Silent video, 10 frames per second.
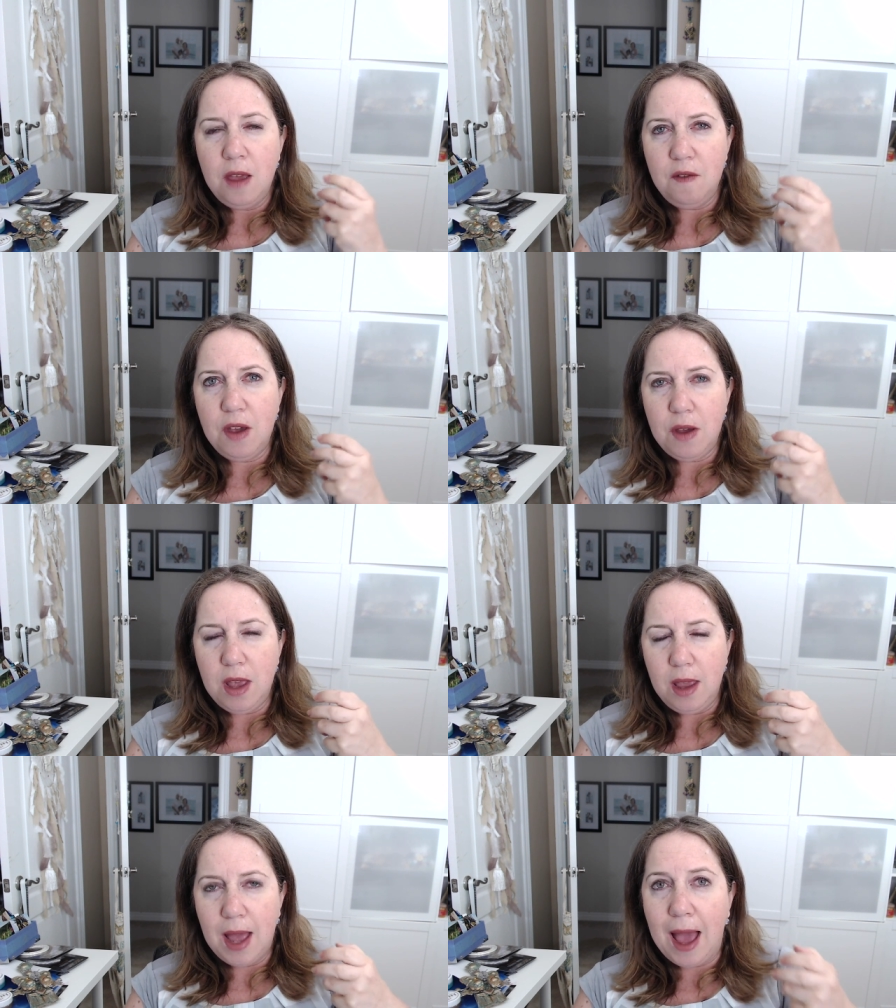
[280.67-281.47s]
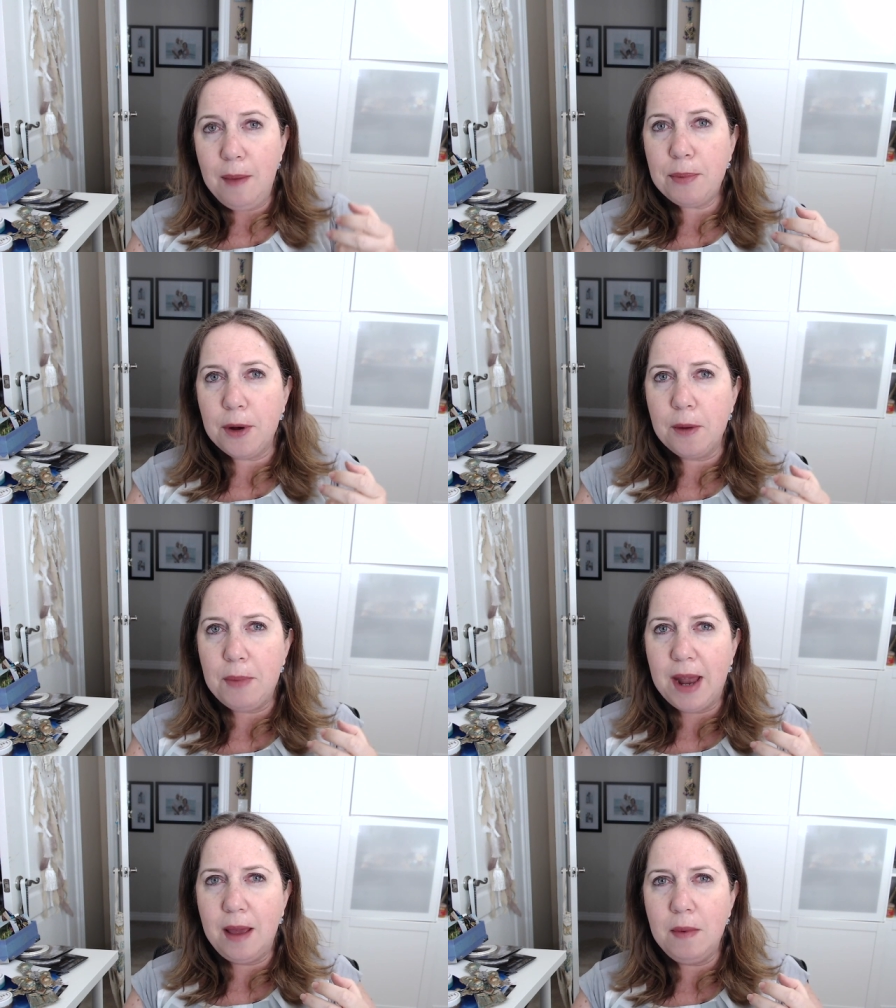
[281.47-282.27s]
very hyper,
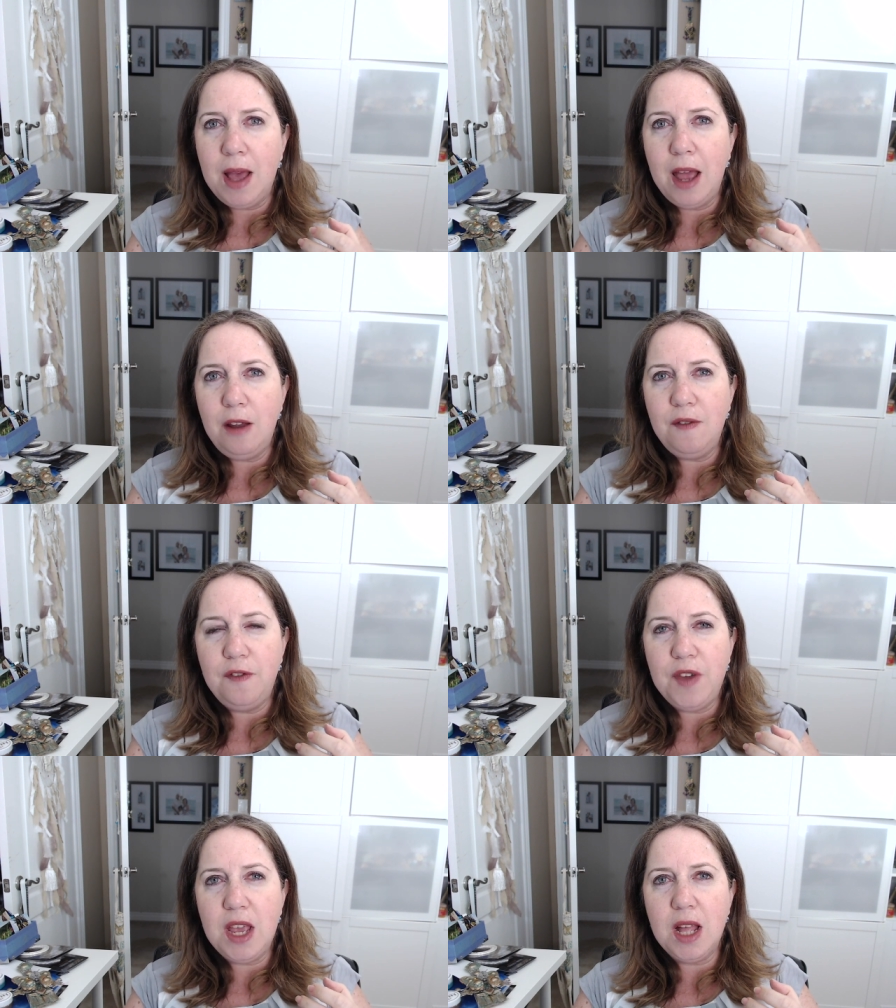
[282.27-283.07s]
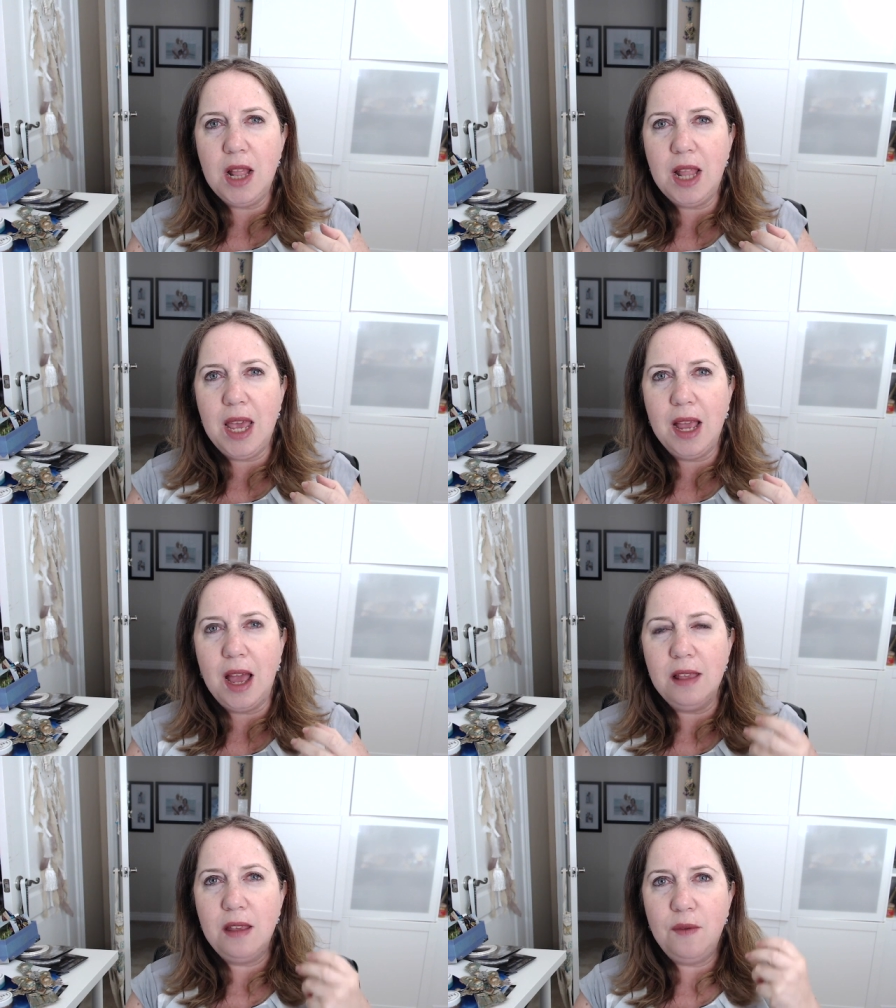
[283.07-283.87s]
but I kind of feel like
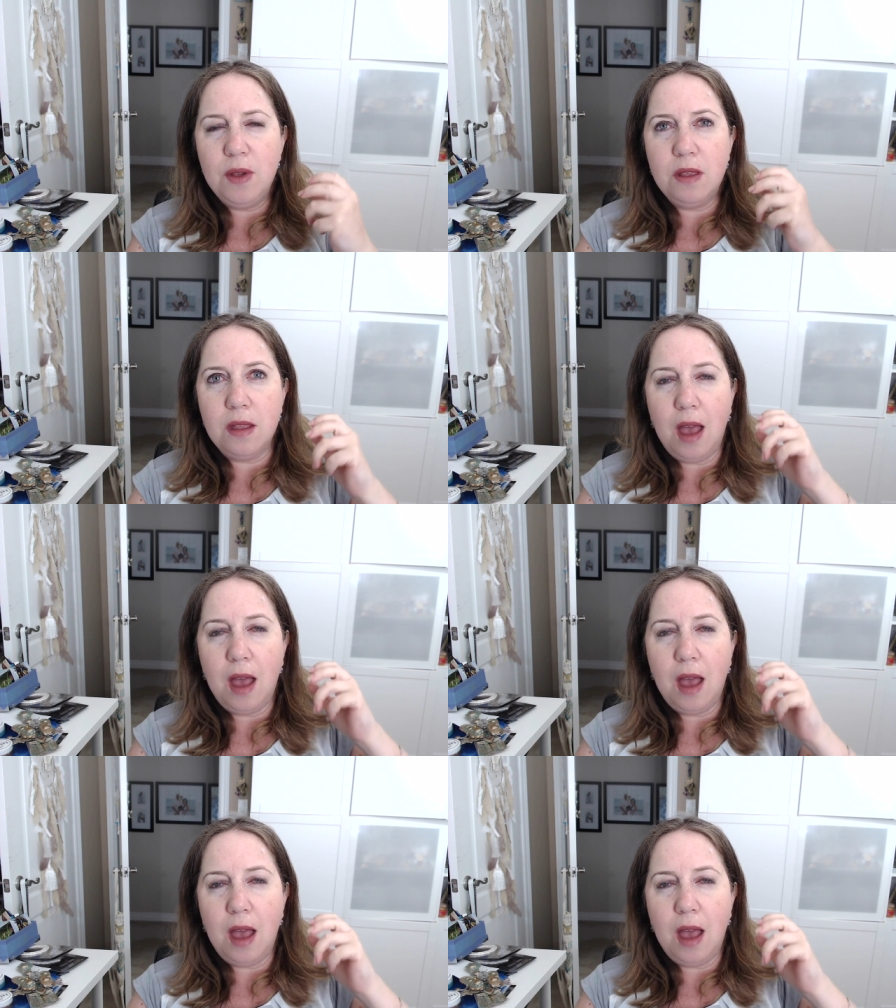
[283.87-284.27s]
as if,